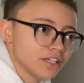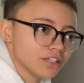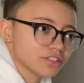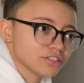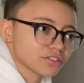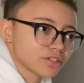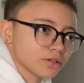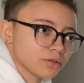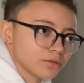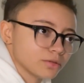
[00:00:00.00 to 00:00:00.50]

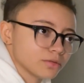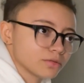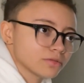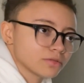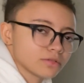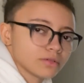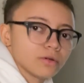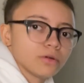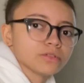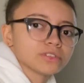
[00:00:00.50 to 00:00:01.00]
So
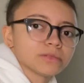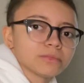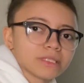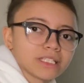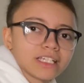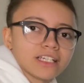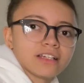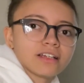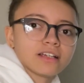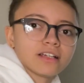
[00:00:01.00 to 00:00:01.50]

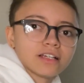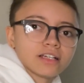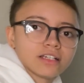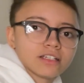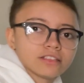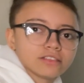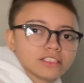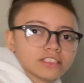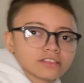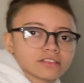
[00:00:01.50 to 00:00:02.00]
ultimately,
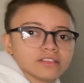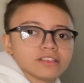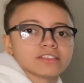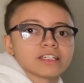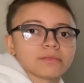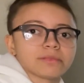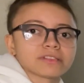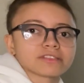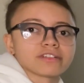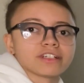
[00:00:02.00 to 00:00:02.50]
these are the
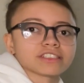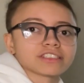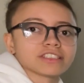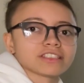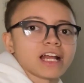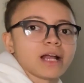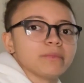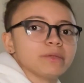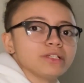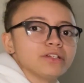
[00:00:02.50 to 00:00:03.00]
type of stretches
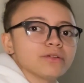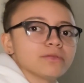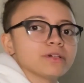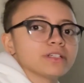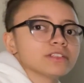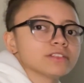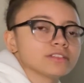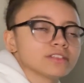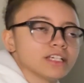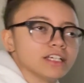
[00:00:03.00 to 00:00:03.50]
I'd be
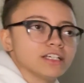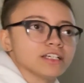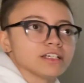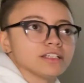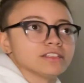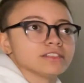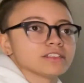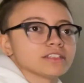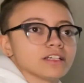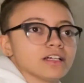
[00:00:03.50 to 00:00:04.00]
doing.
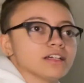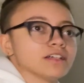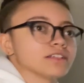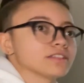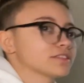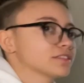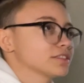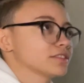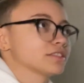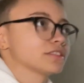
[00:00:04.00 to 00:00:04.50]
And
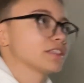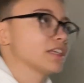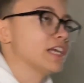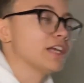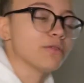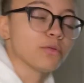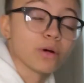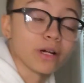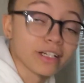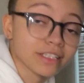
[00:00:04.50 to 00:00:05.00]

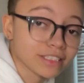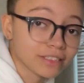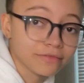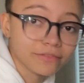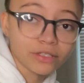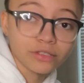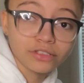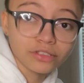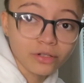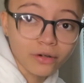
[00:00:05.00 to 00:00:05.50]
It works. It
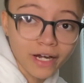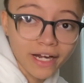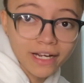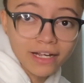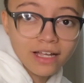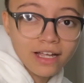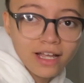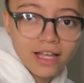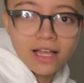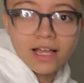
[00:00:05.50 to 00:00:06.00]
feels great.